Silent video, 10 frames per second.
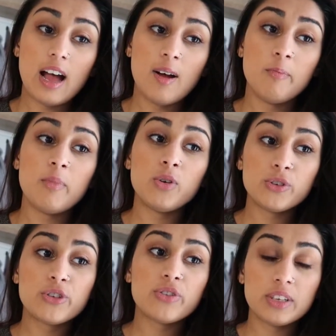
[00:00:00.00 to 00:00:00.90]

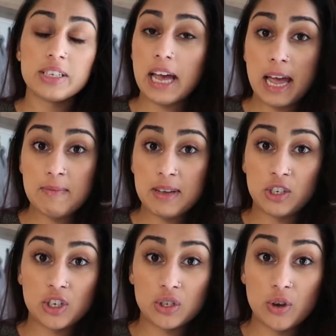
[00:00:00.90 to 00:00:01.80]
most of the time it
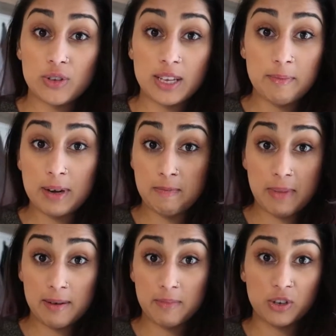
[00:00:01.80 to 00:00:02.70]
just goes up in a
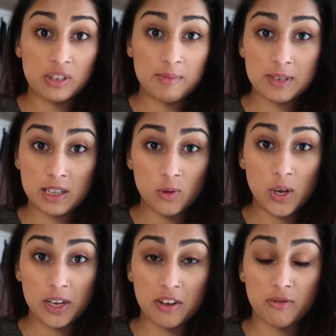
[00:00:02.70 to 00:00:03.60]
bun because I'm still
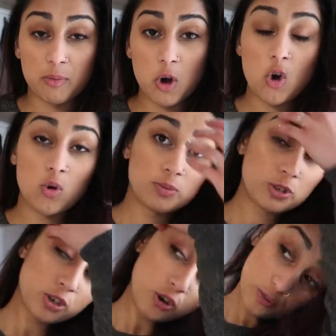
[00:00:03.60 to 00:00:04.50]
working from home,
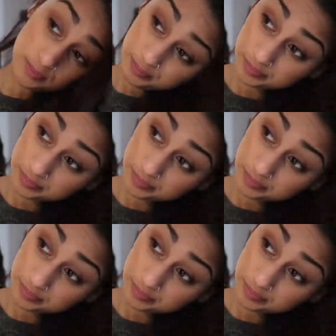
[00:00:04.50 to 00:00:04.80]
so